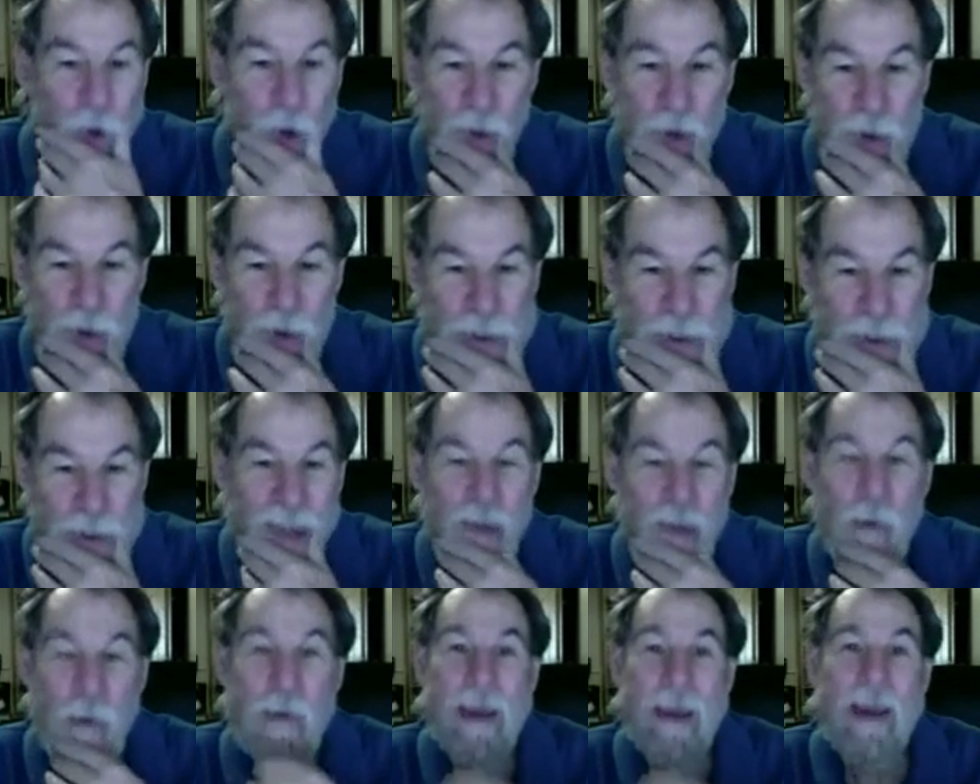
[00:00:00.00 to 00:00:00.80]
So
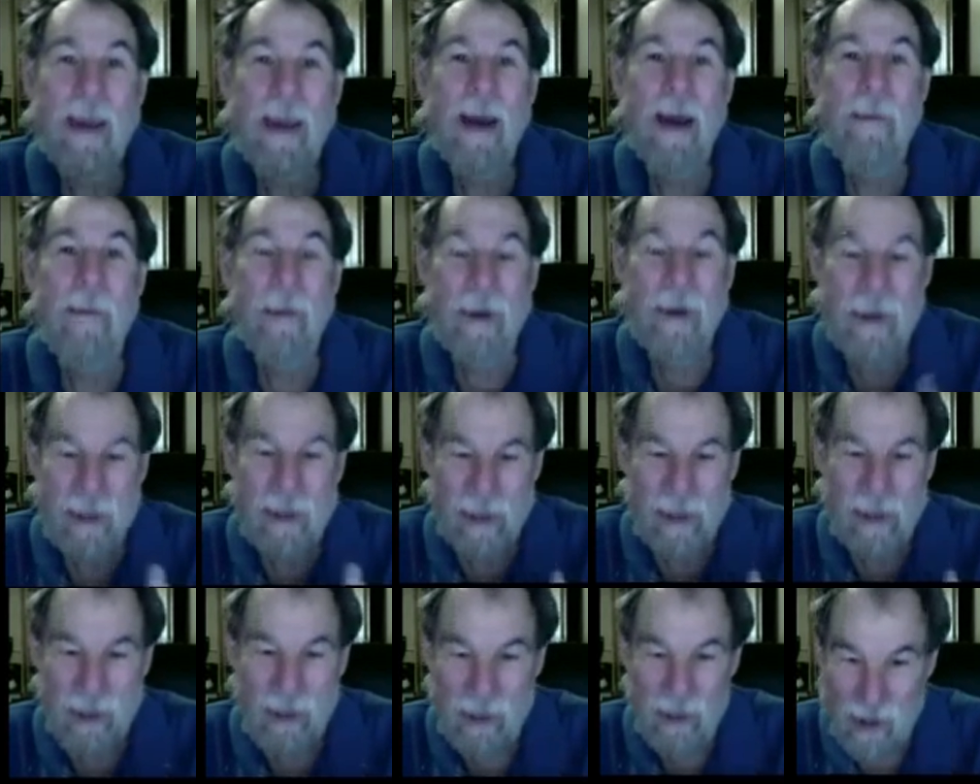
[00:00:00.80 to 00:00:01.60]
then you become
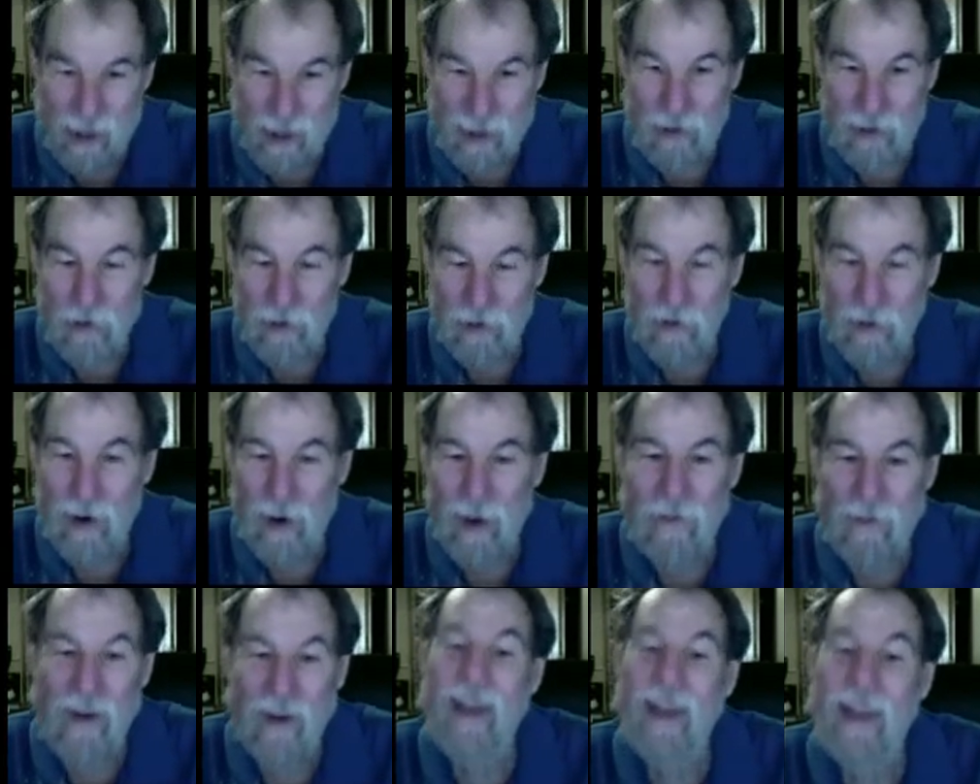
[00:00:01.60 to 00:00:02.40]
an illegal
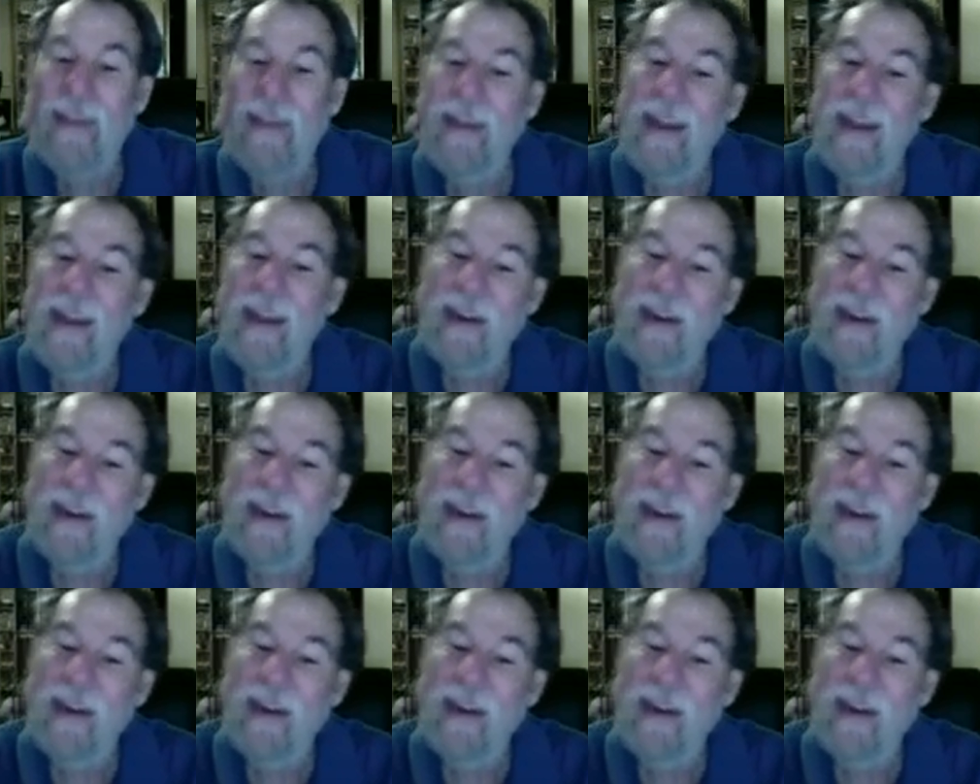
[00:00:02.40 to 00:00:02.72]
driver, and then